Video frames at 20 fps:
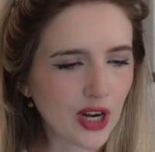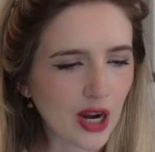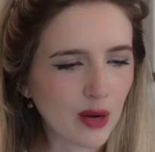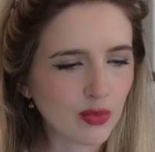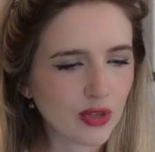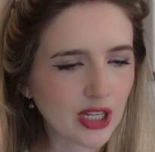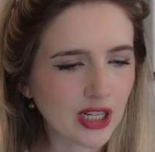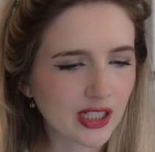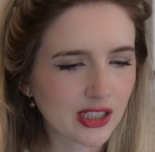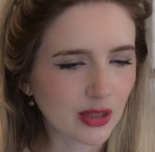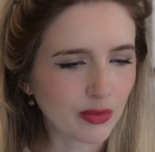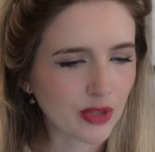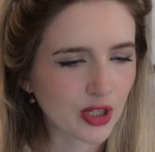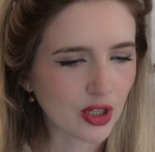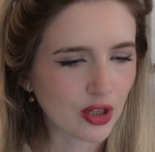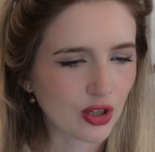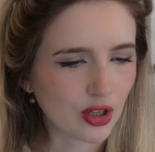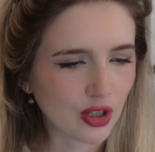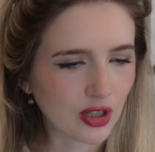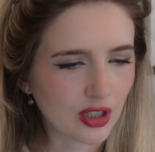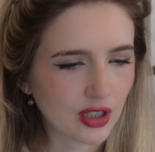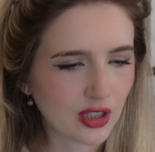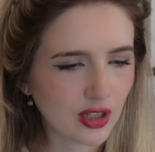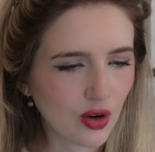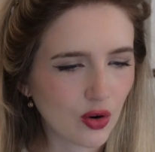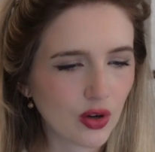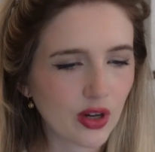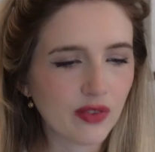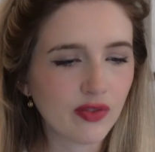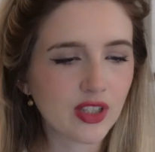I'm reading something good,
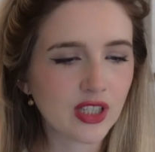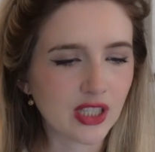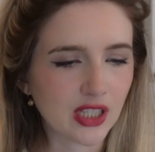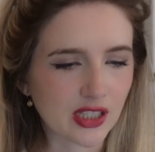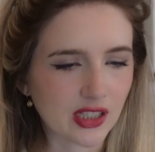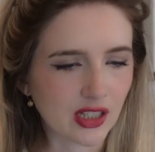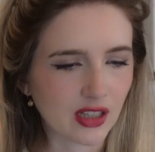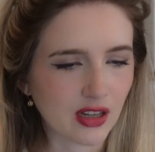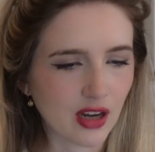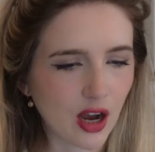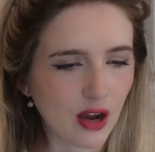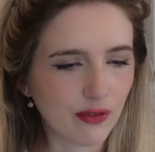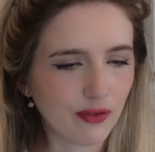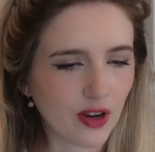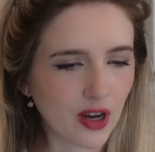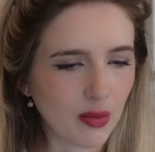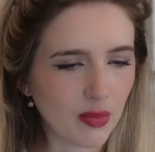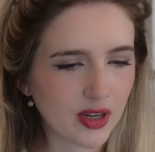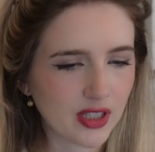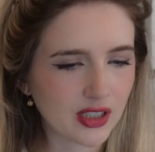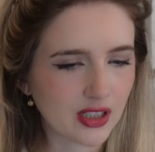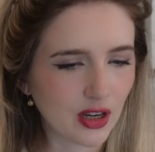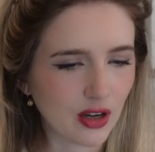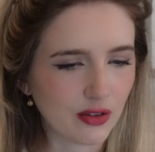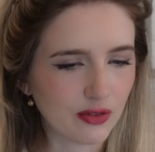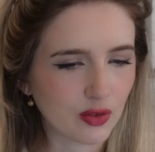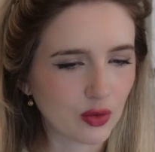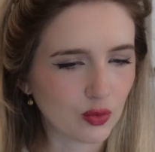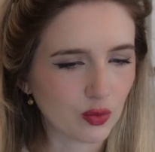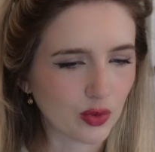or even decent, I'll find
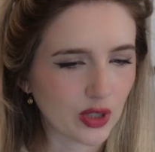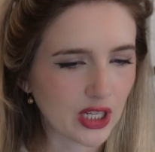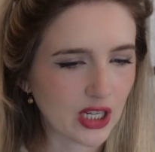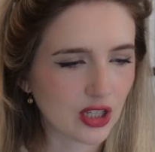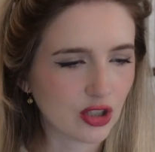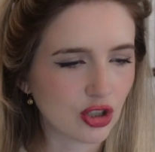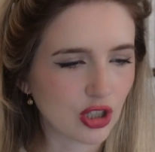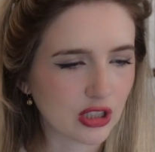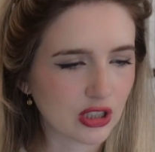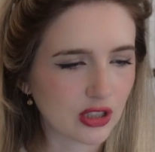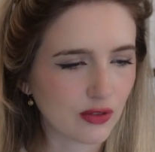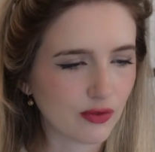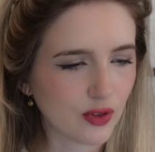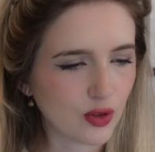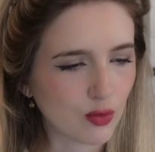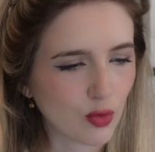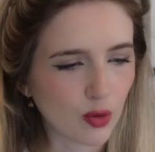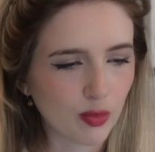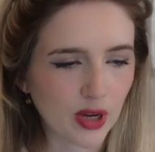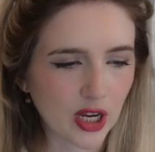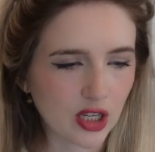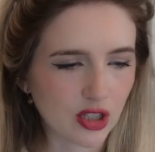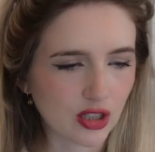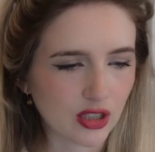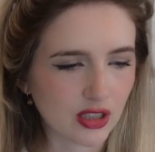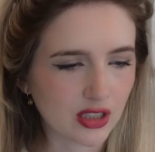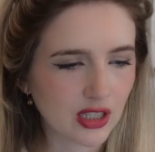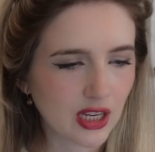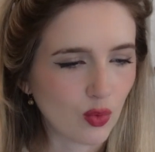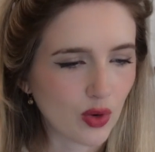myself reading just a few more
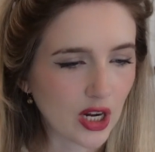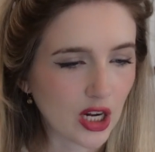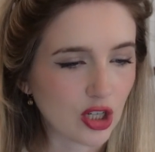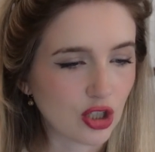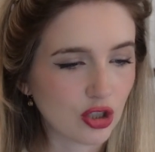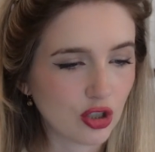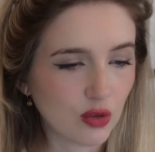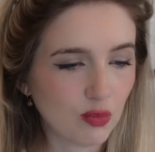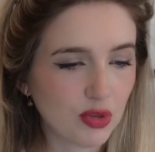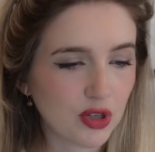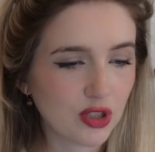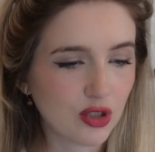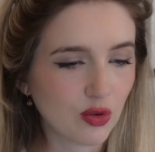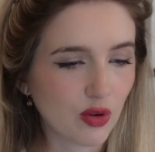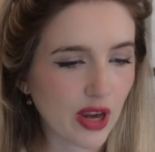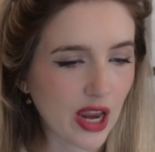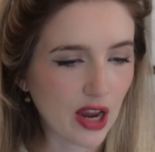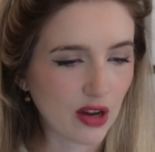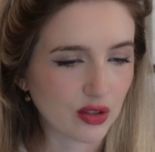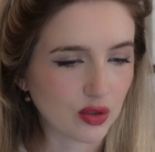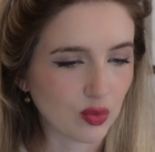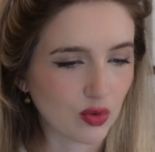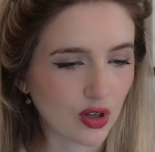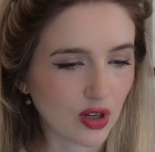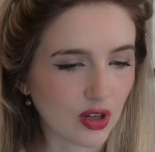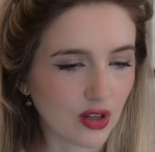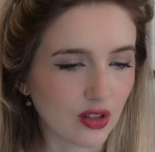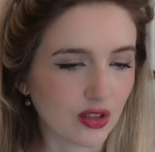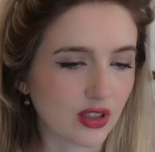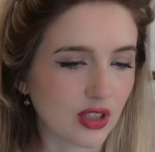pages when I should be doing
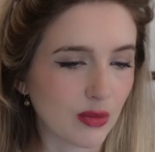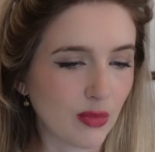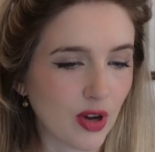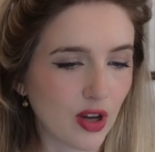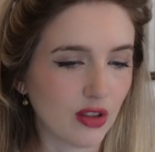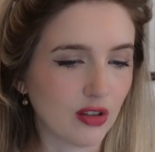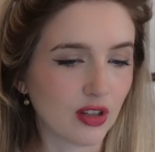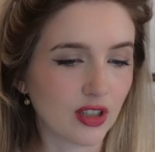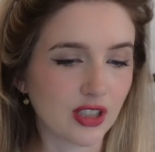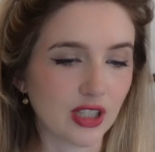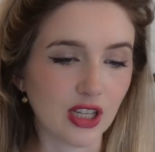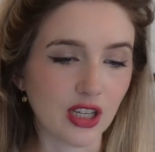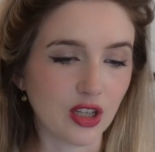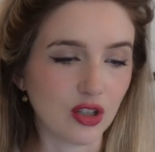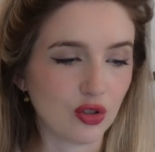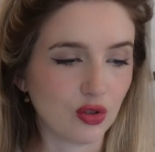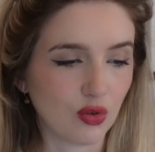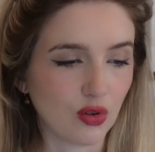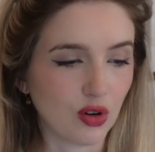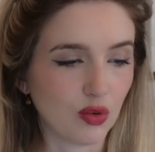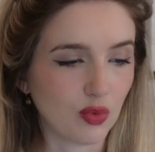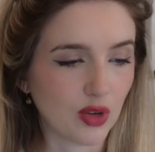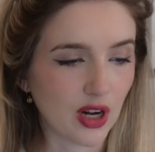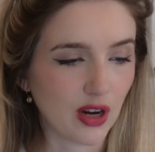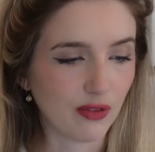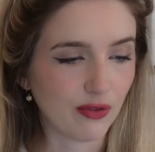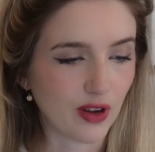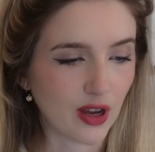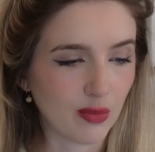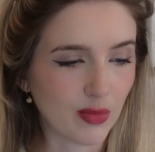housework or some other exciting chore. When
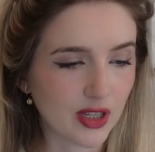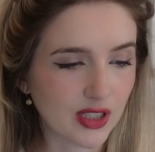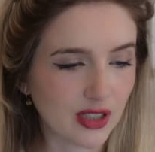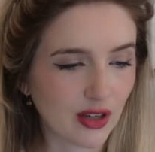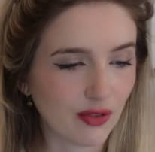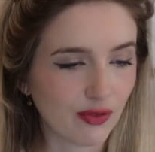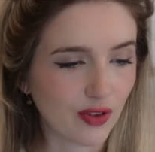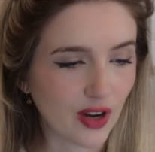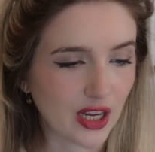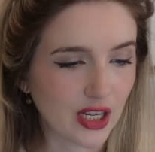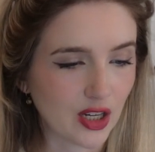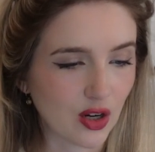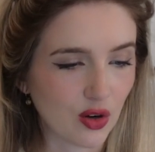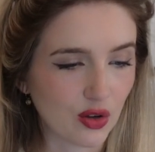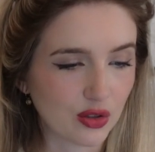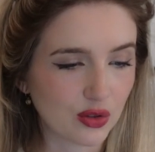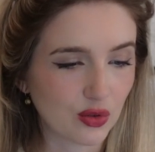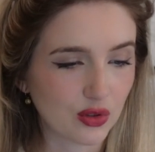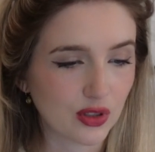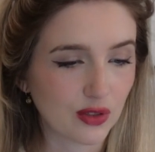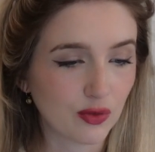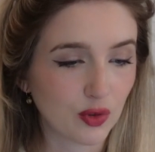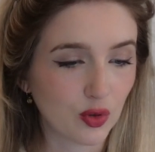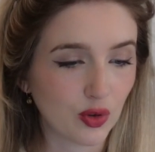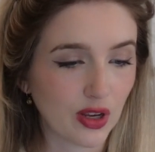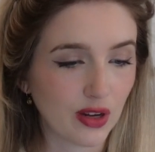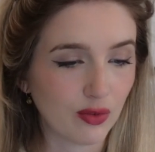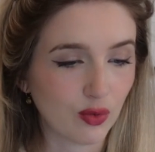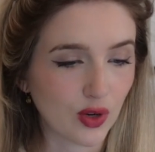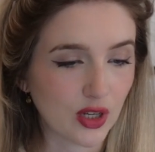I find myself finding all sorts of
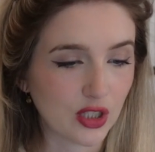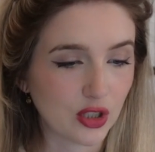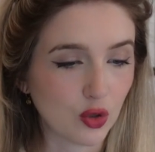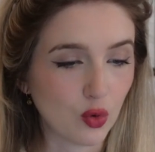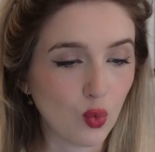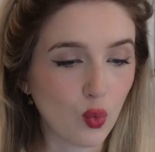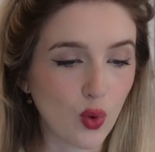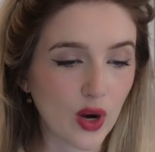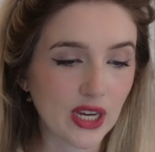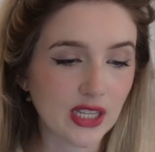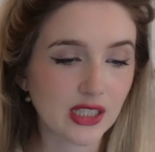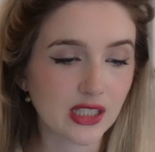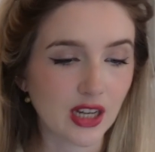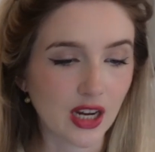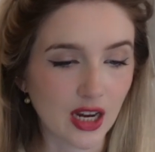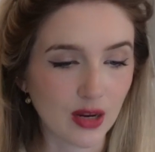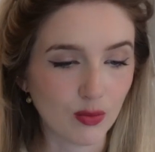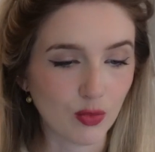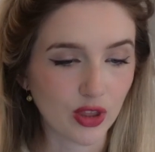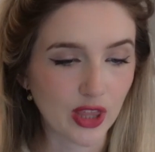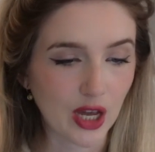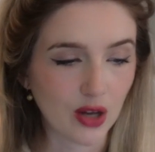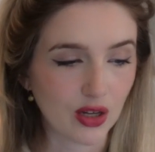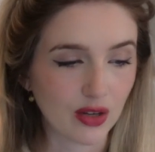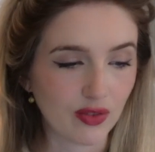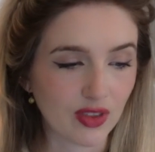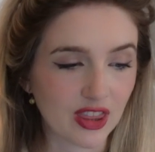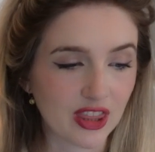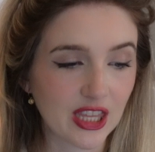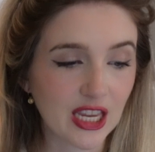creative ways to waste time without
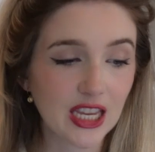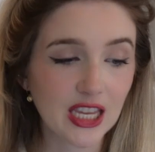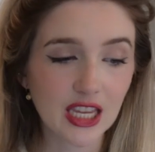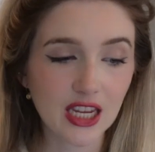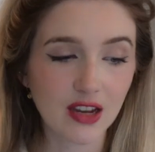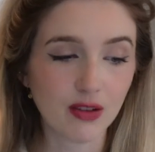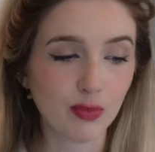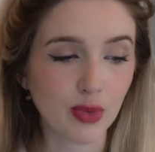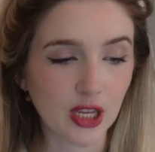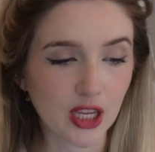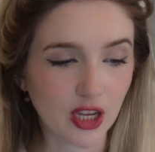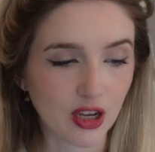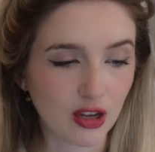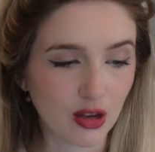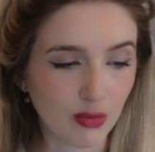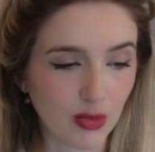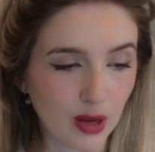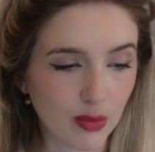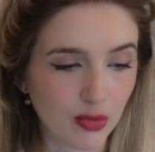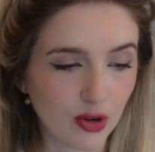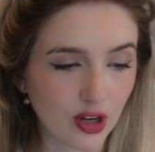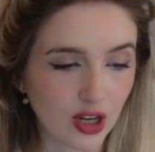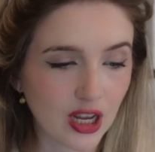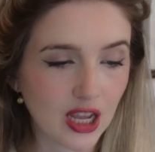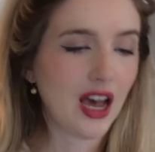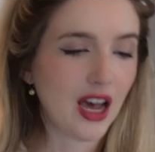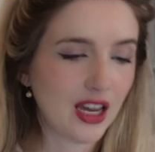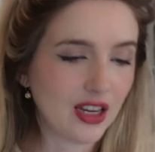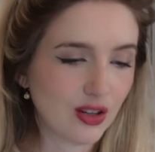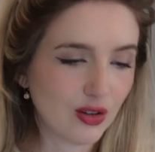even thinking of picking up my book,
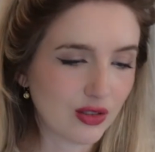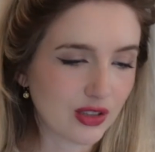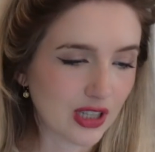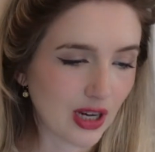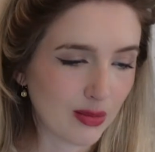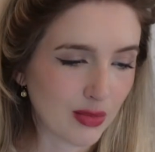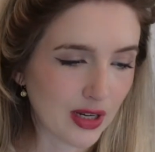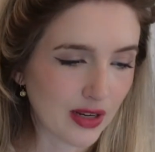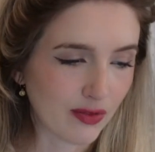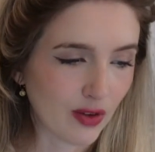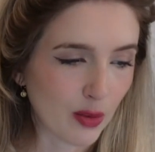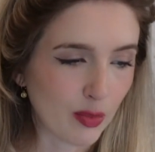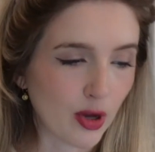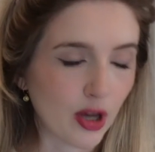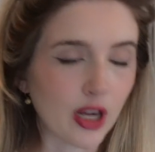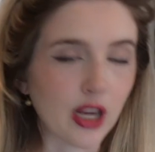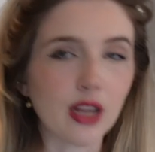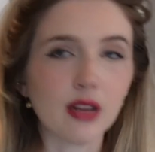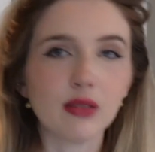I know it's time to give up on it.